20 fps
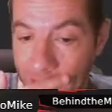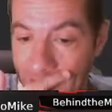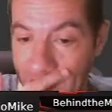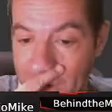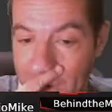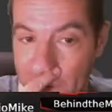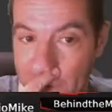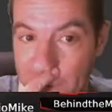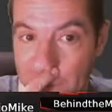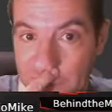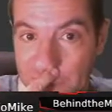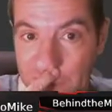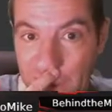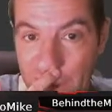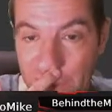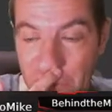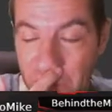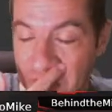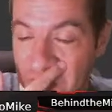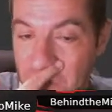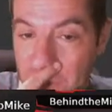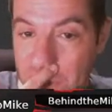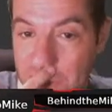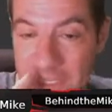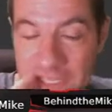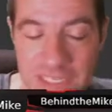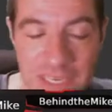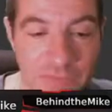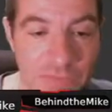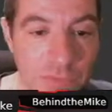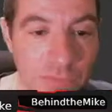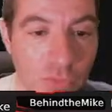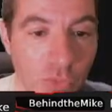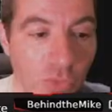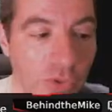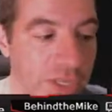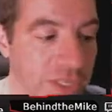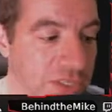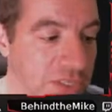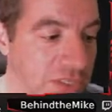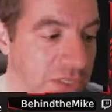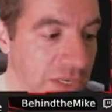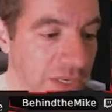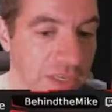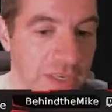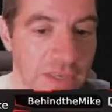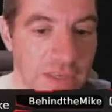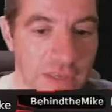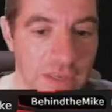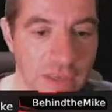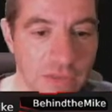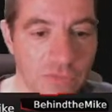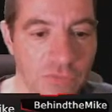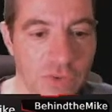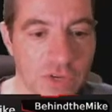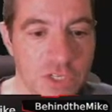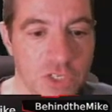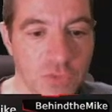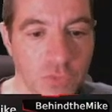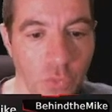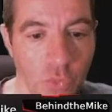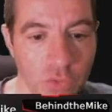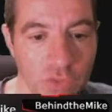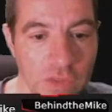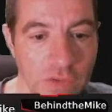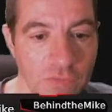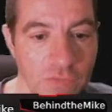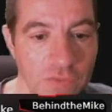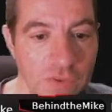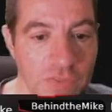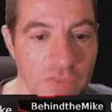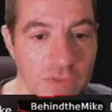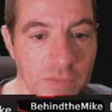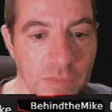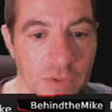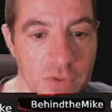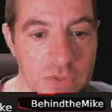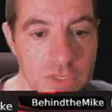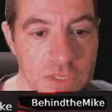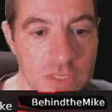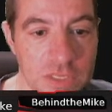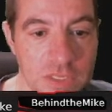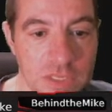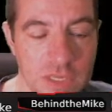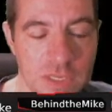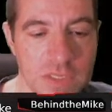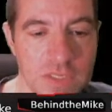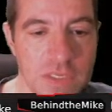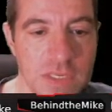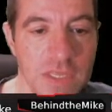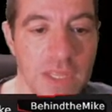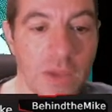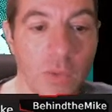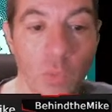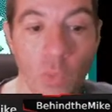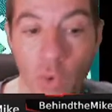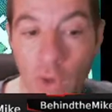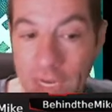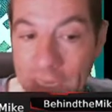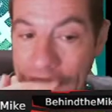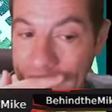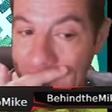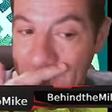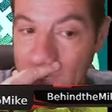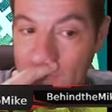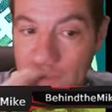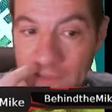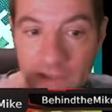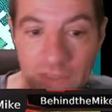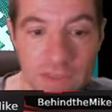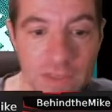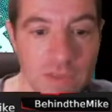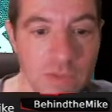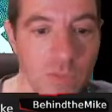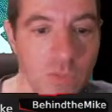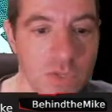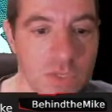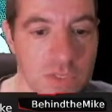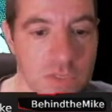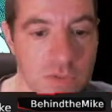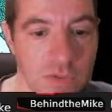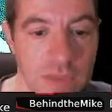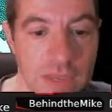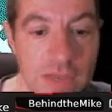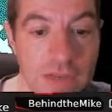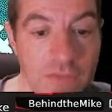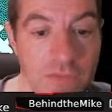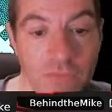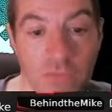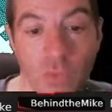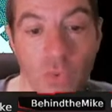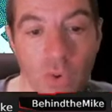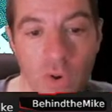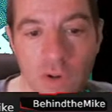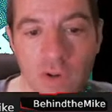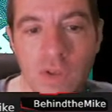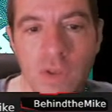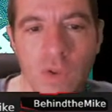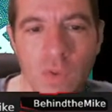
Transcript: had 167 points and finished 4th and 5th in most of these. You can see like 180 was 84.